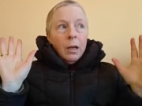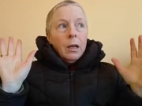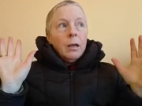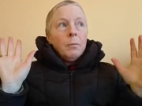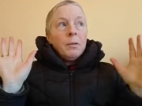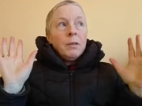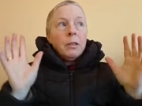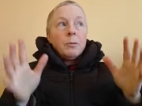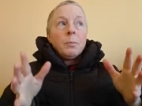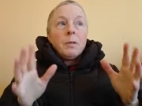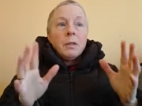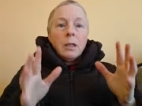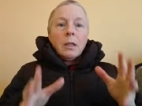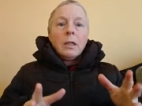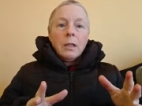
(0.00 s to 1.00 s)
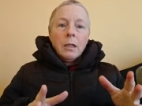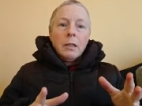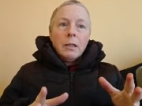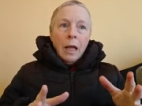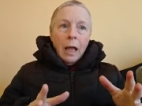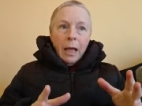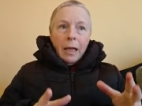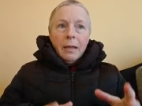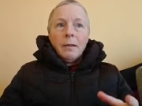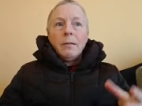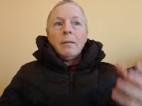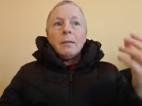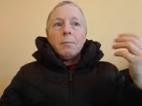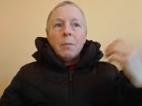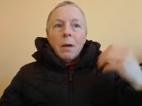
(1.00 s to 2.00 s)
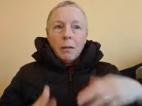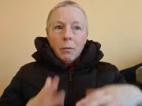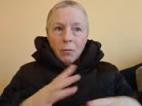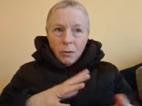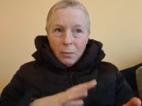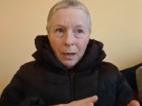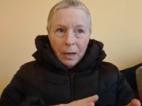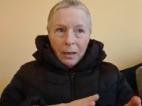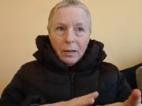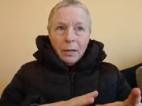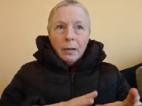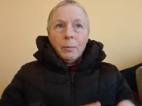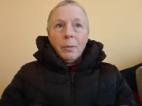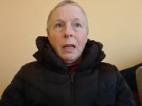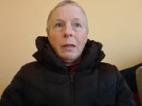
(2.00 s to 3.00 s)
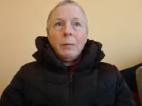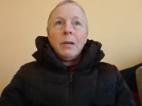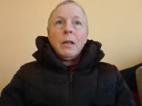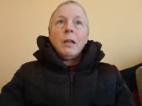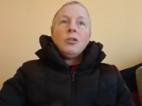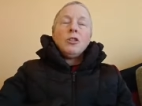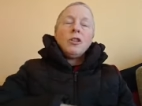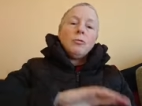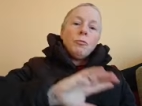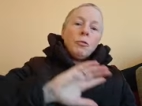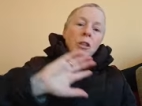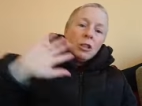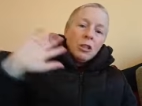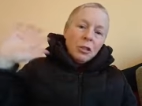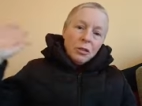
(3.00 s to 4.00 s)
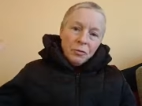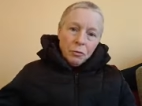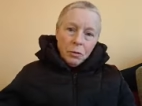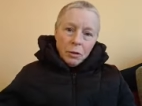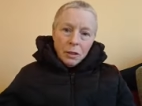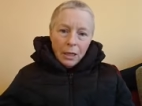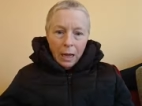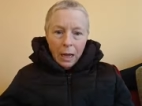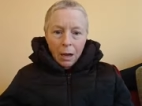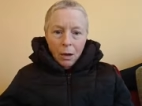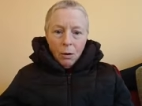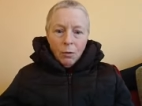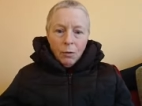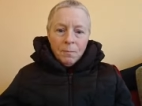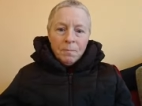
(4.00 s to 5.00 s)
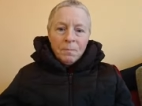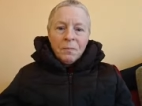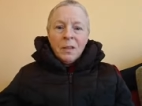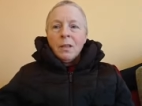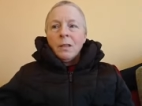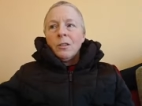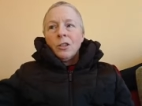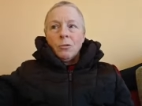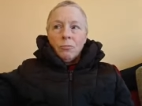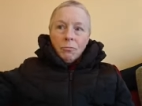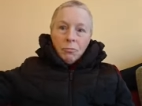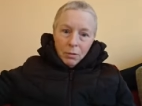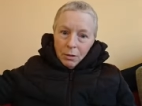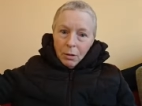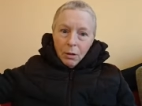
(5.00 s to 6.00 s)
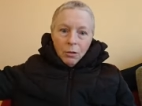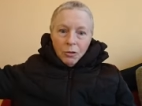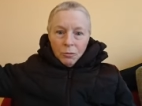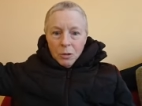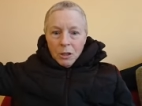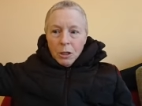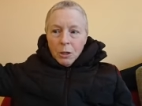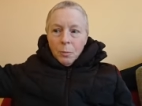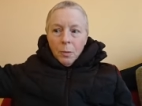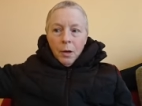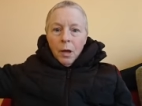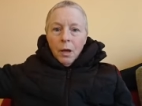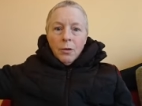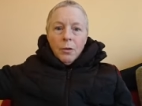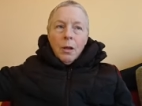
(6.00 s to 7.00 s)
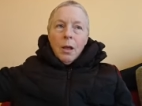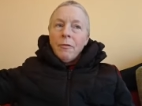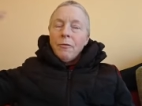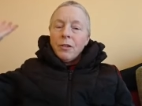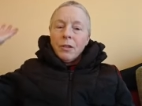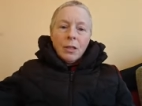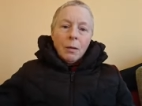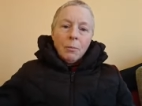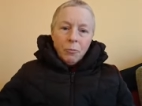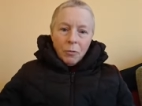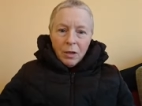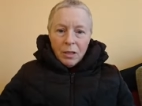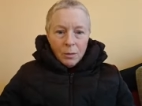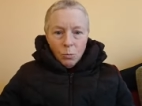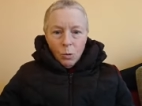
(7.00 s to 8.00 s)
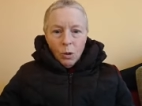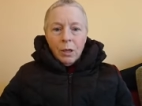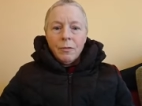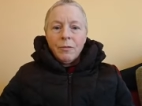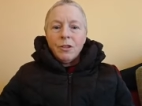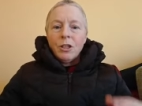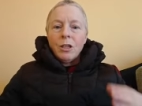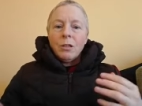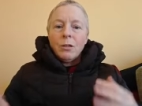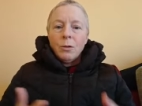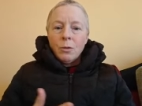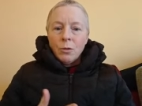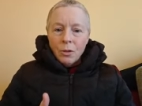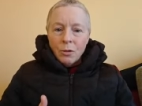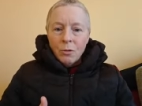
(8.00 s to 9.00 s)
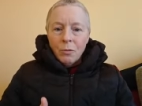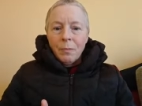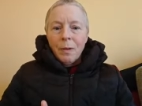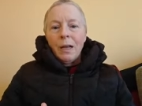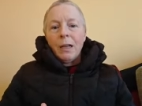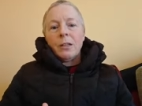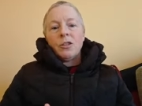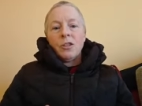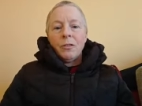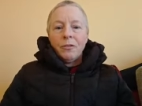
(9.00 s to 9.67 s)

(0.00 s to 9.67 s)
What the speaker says: But this particular day, the mother is bathing the baby, and she reaches for a towel. She reaches behind her, and for some reason, whatever, she loses her balance.